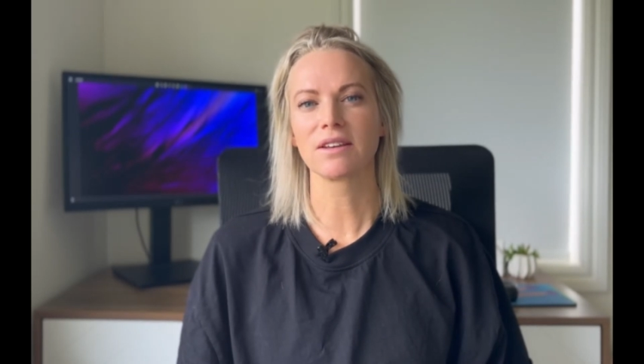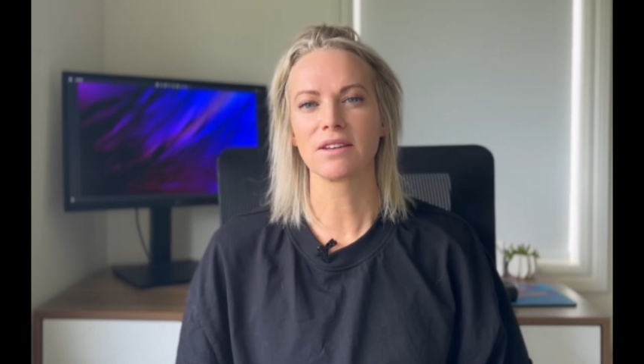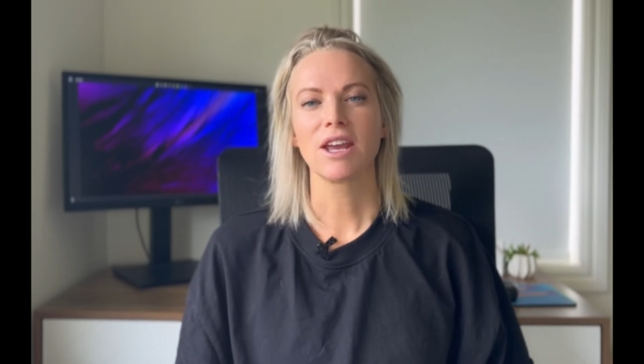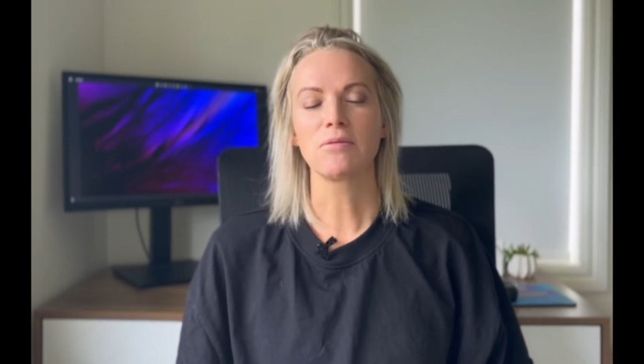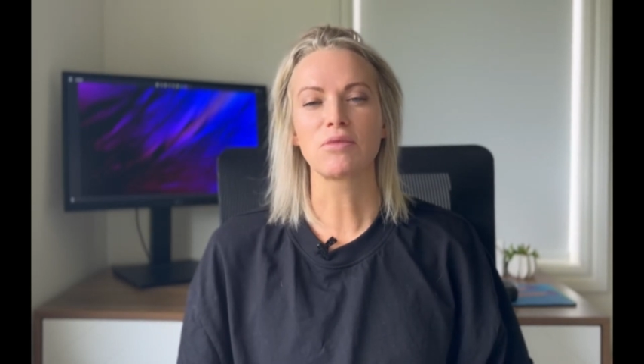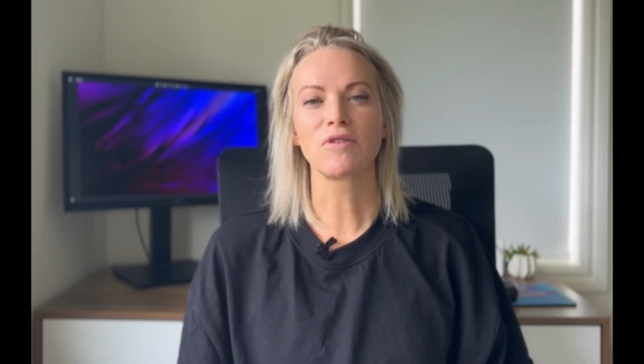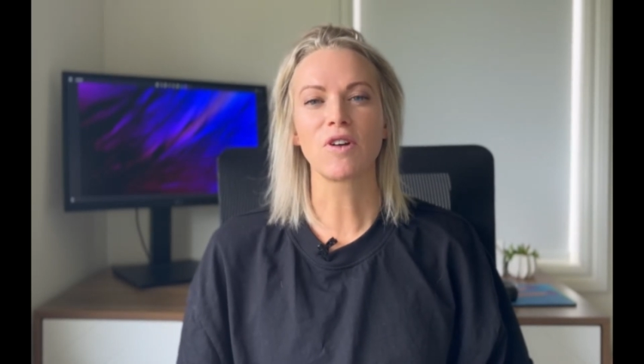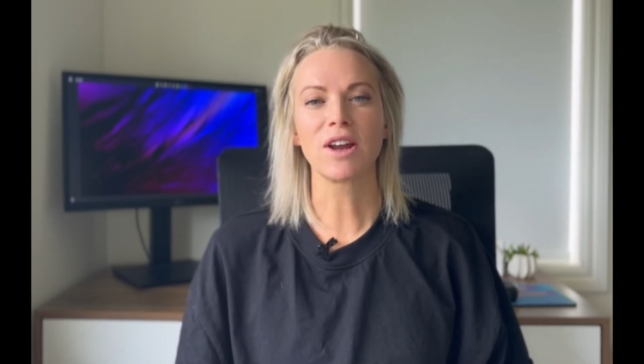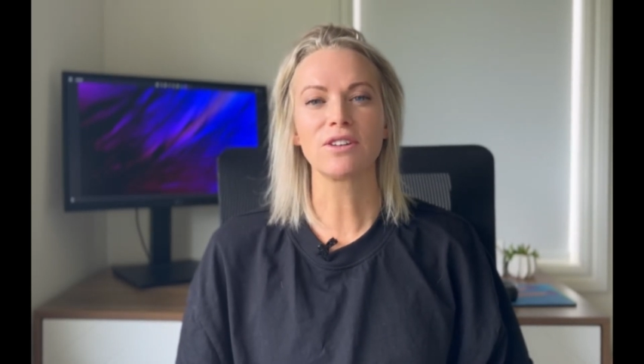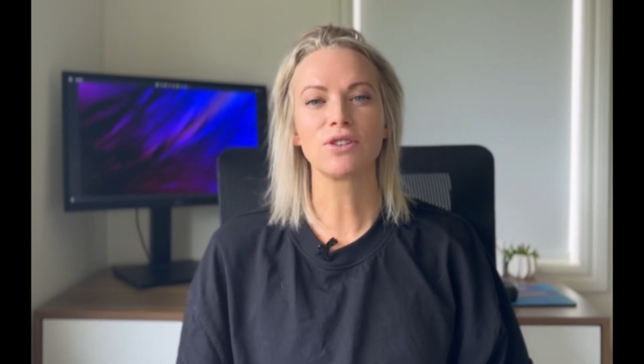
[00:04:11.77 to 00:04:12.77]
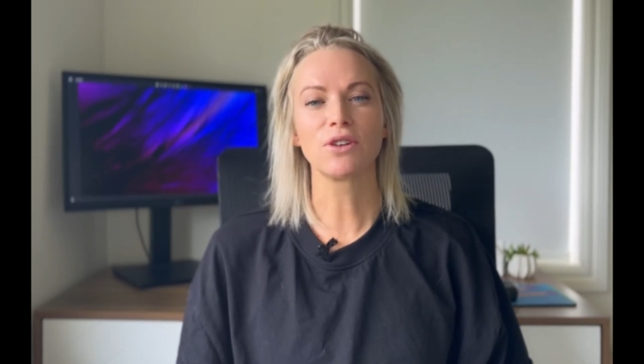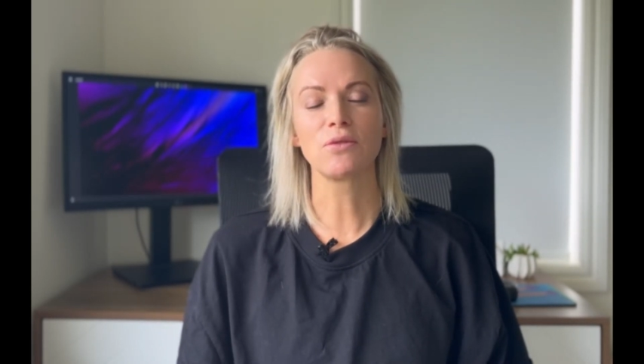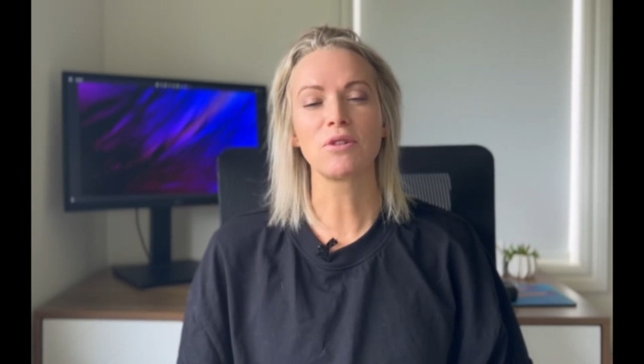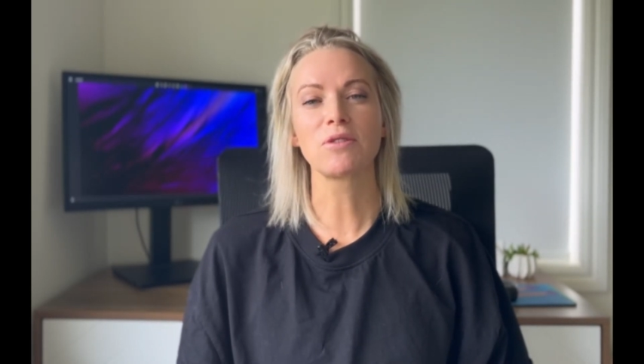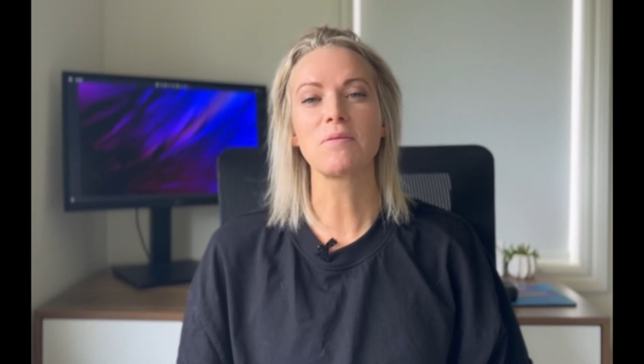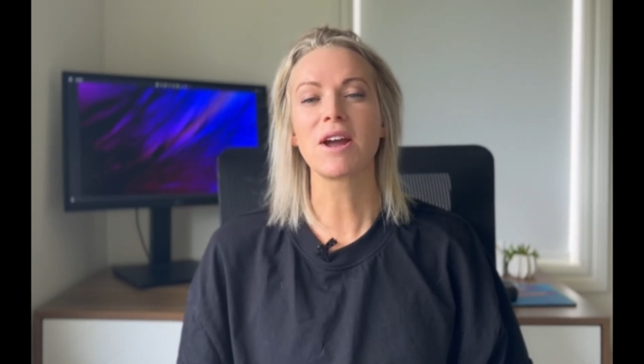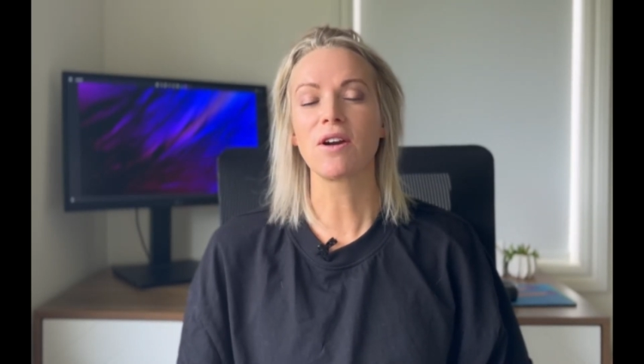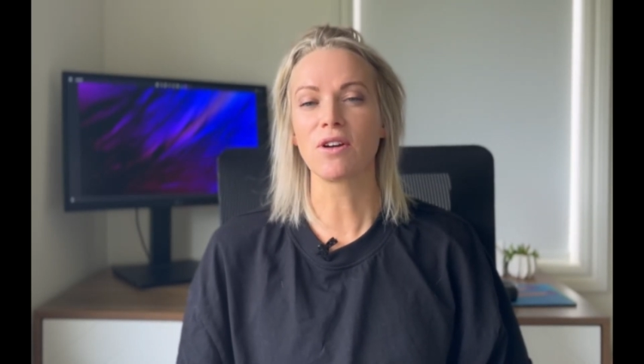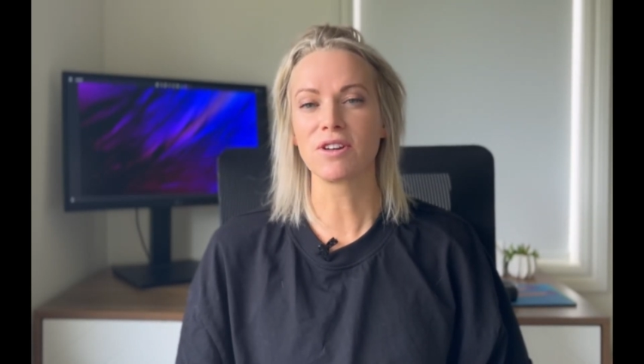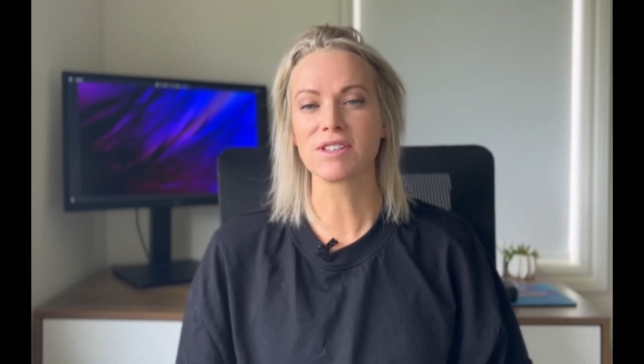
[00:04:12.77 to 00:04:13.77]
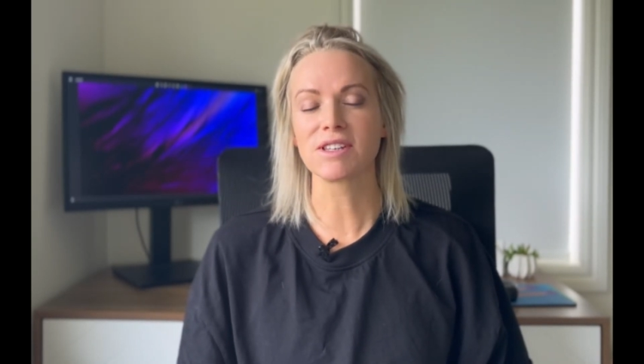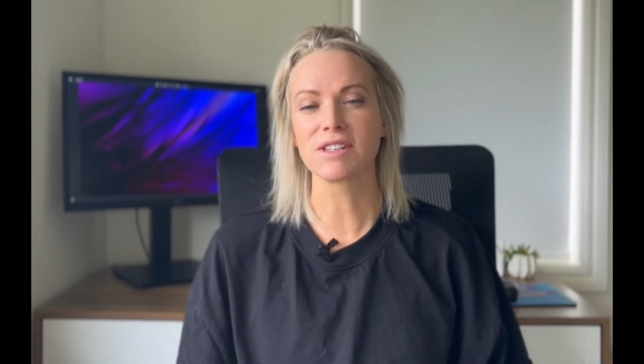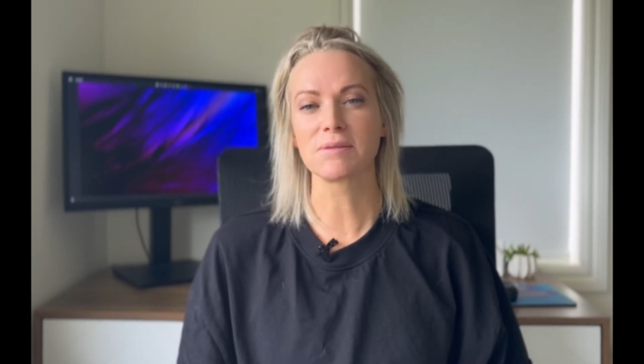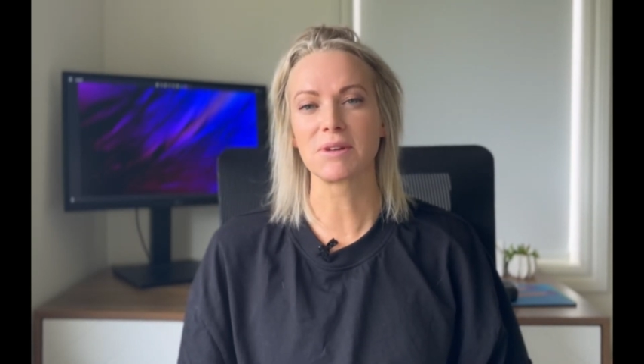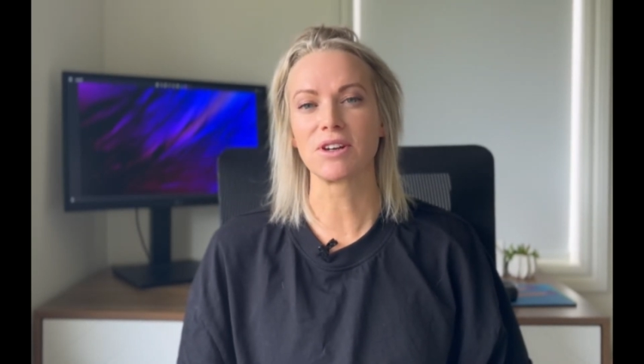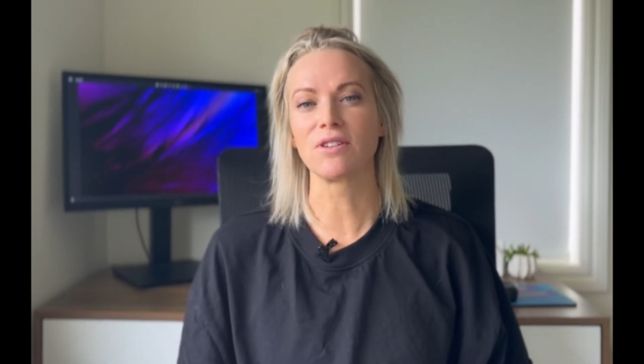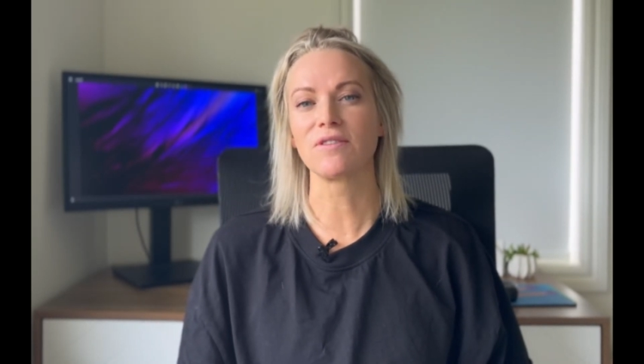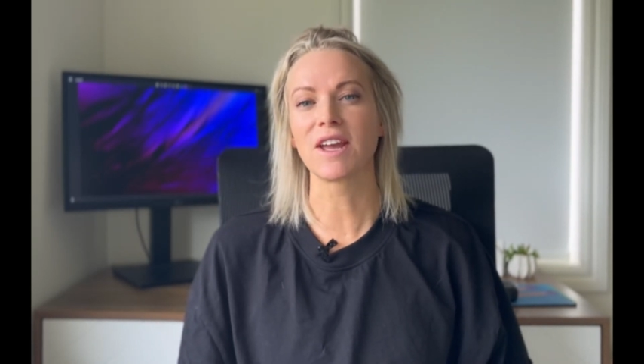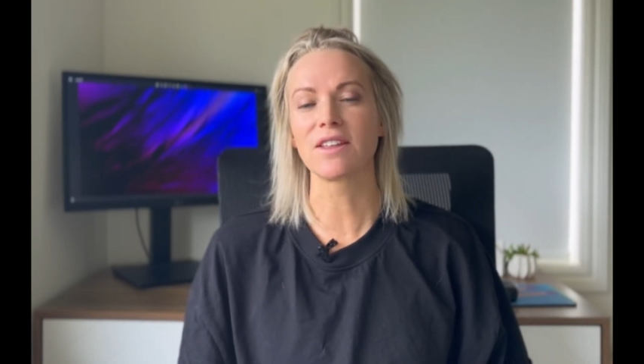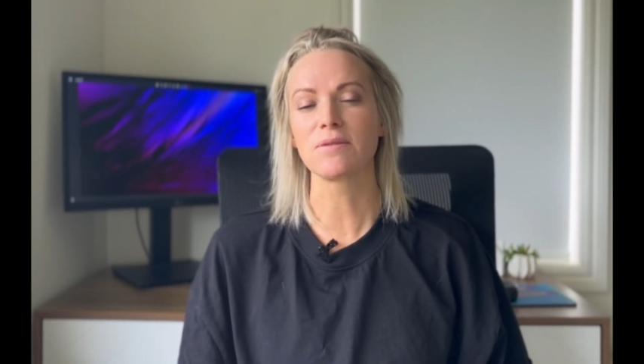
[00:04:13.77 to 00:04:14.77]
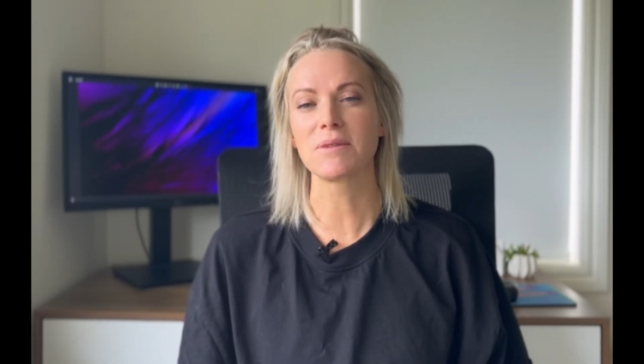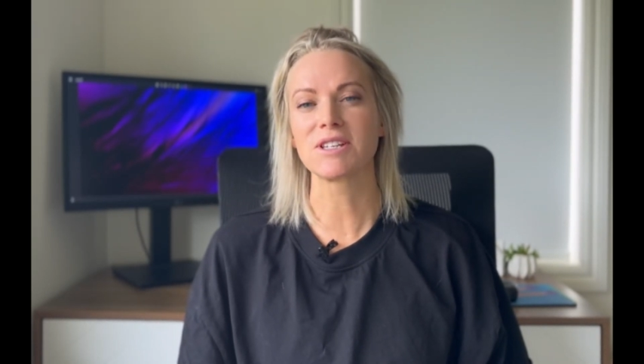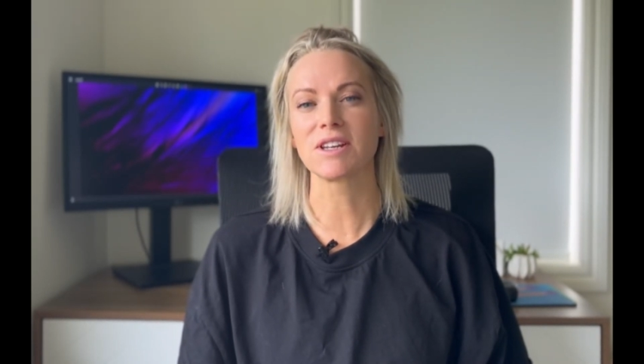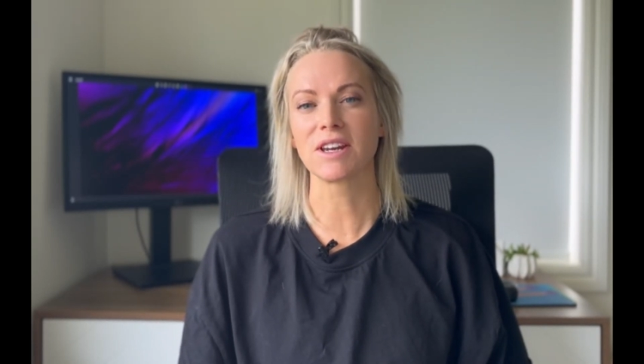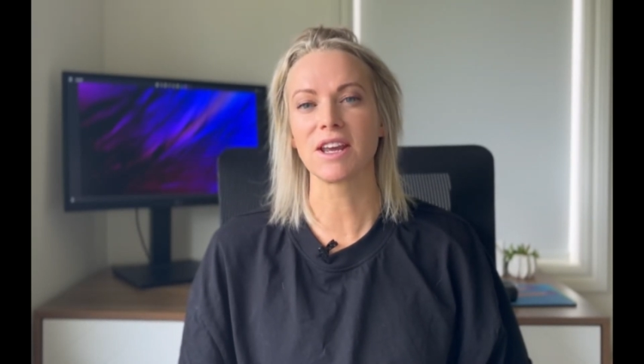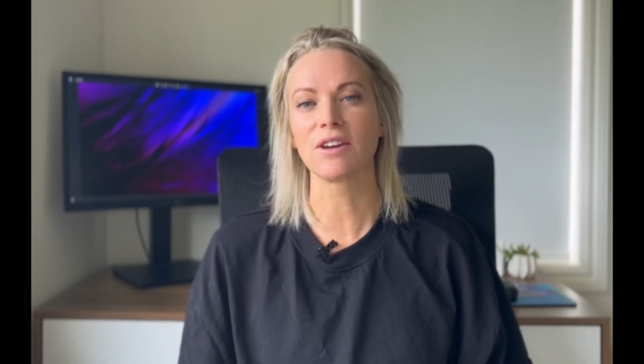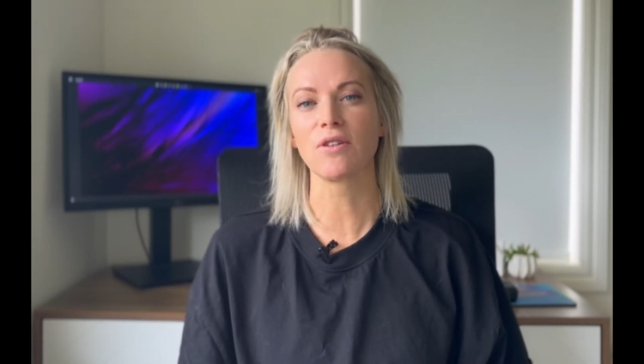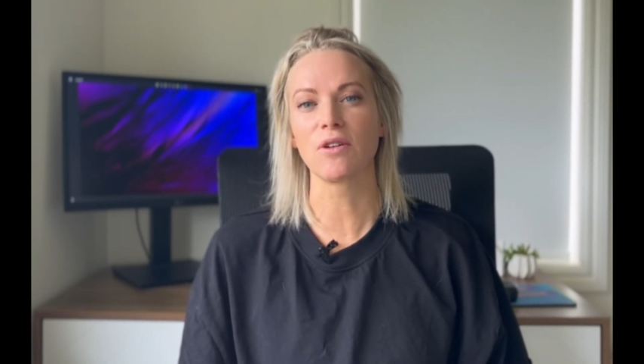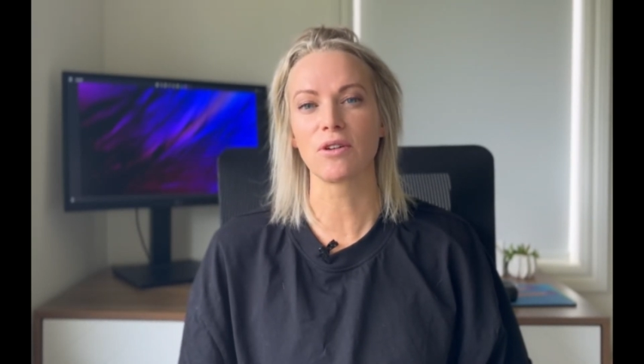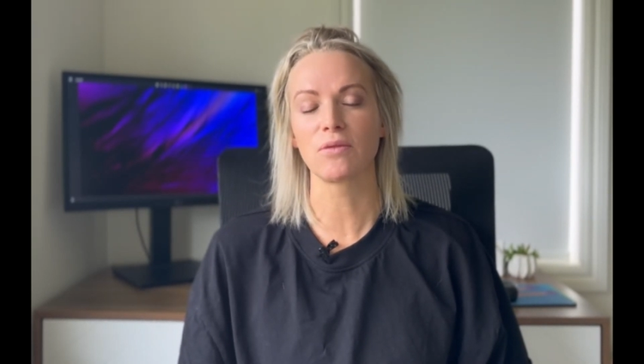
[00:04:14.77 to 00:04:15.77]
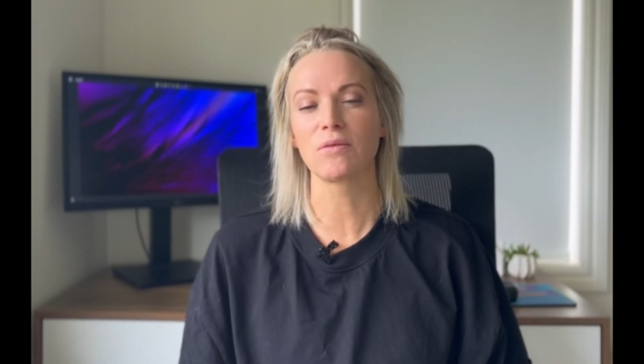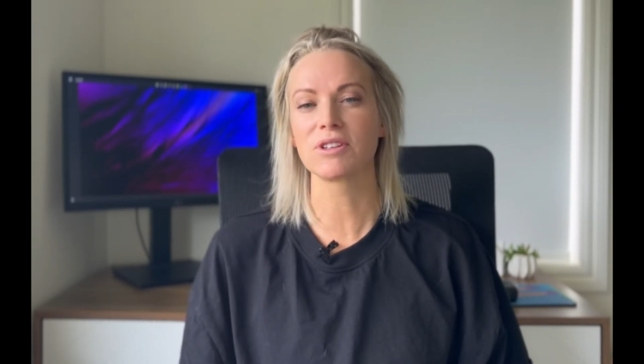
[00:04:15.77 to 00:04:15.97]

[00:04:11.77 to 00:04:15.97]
and provided her with my own assessment of how the meeting had gone once